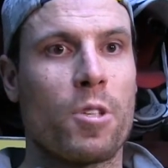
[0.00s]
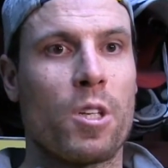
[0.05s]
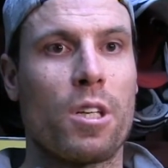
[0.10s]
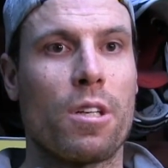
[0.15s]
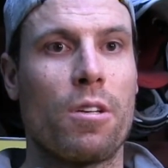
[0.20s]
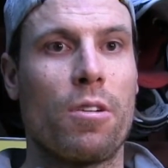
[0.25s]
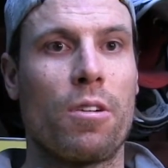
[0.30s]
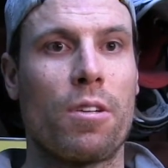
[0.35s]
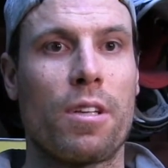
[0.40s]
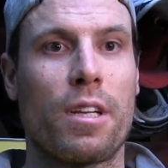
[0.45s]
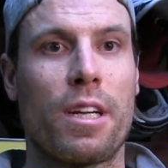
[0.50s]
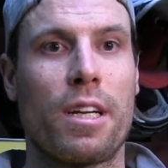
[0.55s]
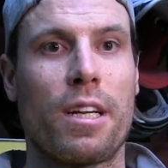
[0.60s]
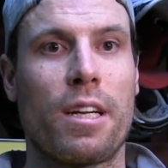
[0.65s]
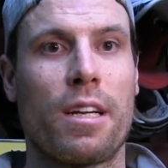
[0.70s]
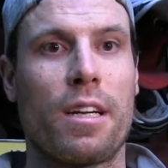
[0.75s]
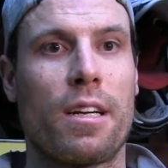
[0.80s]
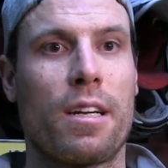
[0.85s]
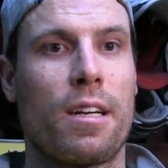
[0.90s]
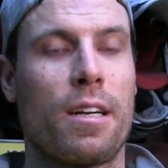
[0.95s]
Good
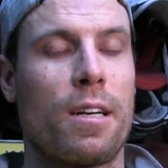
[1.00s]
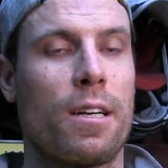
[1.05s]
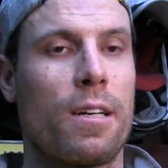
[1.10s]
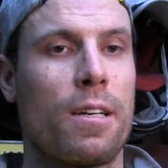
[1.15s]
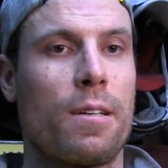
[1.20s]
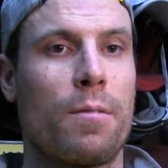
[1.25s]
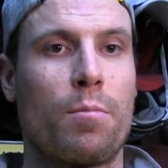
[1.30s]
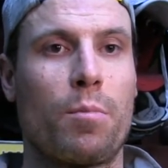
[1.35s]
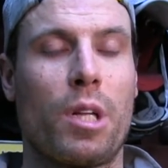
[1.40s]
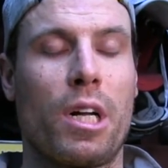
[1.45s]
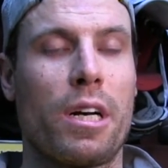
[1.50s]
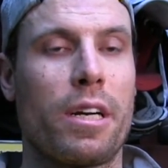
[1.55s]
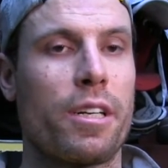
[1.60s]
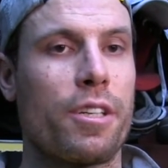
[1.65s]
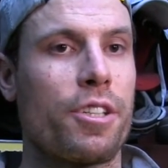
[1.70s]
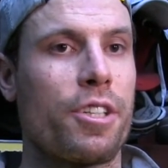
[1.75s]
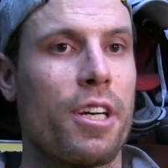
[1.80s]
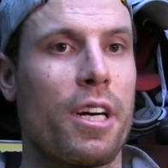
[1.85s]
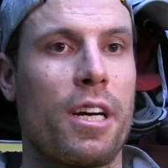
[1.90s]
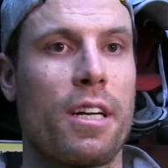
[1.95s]
goaltending, um,
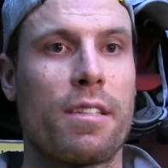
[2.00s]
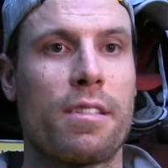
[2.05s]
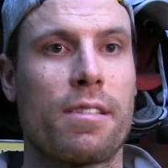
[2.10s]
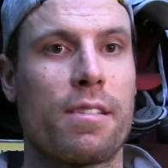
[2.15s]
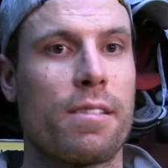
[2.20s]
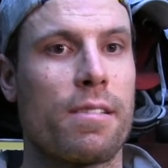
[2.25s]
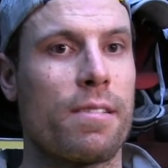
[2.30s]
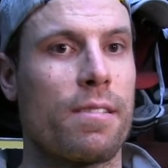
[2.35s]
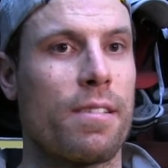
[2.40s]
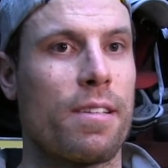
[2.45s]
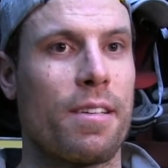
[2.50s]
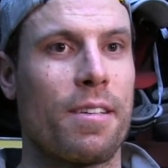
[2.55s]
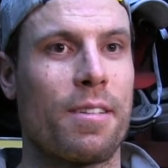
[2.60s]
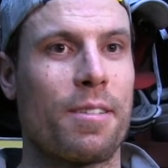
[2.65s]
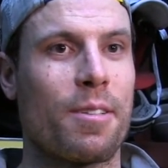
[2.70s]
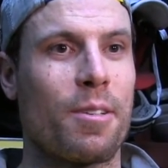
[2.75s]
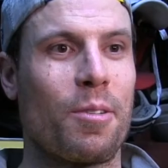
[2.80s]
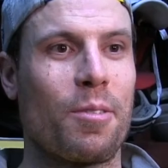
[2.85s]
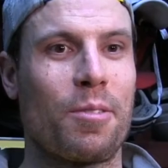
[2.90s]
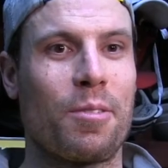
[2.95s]
blocking shots.
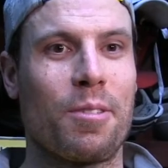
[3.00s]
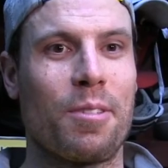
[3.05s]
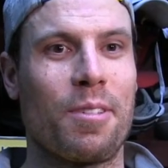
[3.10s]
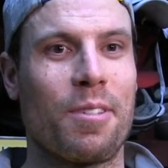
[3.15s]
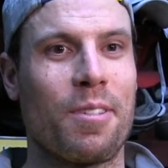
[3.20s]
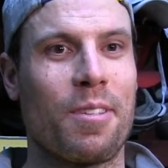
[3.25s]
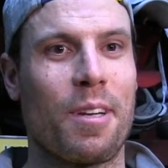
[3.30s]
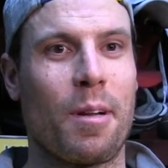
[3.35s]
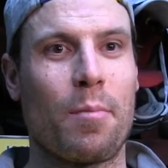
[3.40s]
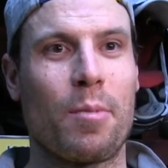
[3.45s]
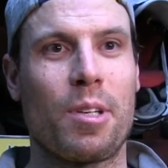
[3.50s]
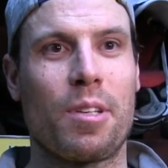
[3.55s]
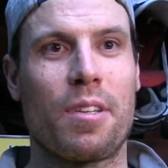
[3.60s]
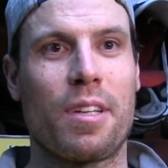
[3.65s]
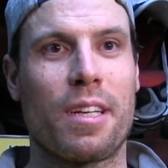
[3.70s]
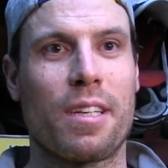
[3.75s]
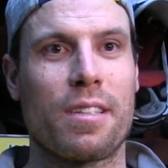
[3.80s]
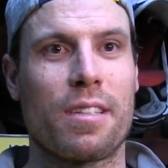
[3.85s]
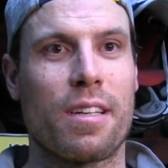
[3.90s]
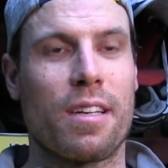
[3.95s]
Just go through a number of
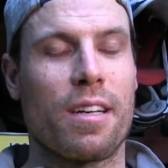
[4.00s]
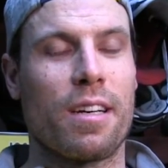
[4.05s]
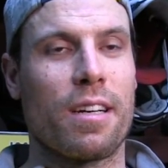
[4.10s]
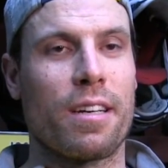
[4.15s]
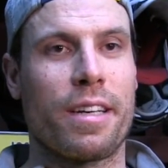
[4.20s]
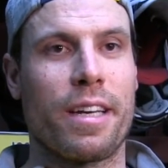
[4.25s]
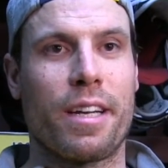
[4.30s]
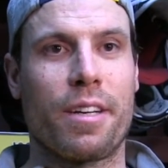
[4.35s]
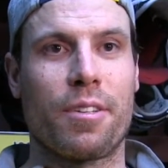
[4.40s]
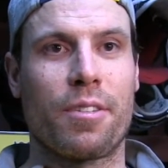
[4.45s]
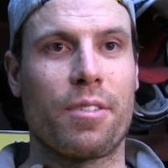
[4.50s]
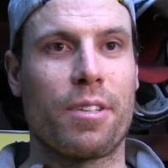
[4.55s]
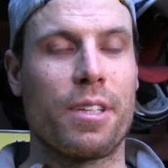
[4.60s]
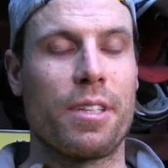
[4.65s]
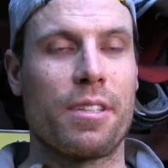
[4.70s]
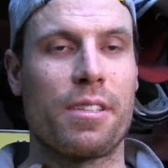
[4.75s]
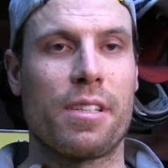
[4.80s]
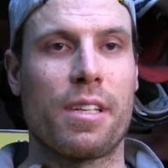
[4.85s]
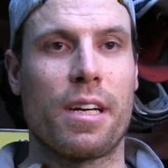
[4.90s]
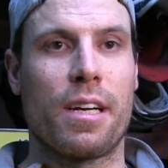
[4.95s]
things, uh, getting
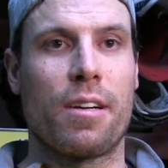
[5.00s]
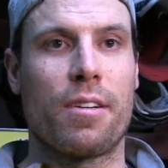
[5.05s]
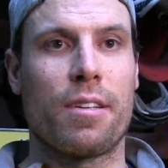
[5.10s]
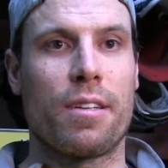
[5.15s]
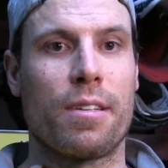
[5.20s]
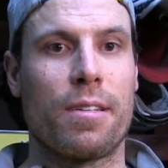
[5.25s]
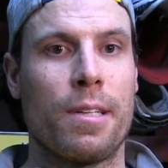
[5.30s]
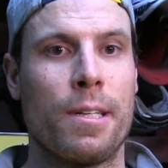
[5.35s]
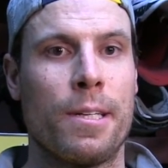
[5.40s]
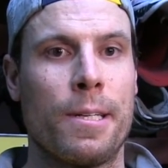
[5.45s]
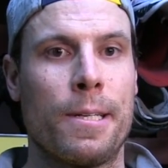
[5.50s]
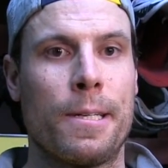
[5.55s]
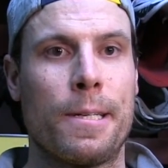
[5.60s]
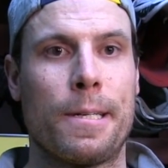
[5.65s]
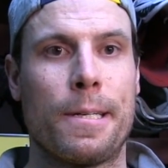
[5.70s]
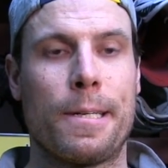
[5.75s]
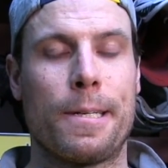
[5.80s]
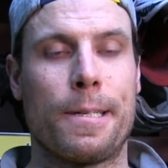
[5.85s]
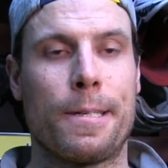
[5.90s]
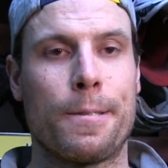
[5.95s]
clears down,
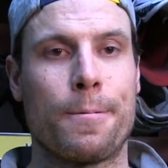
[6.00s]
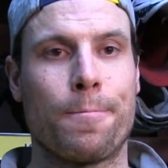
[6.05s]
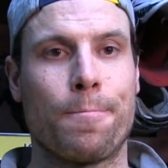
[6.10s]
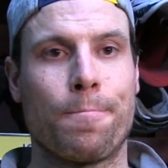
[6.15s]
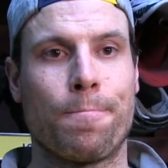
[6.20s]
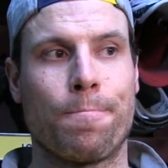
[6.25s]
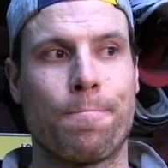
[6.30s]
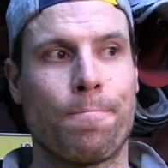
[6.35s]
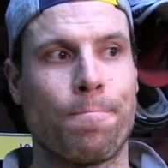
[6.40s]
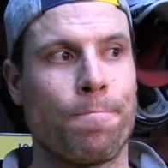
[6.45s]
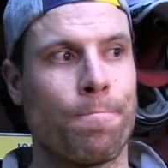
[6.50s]
and um,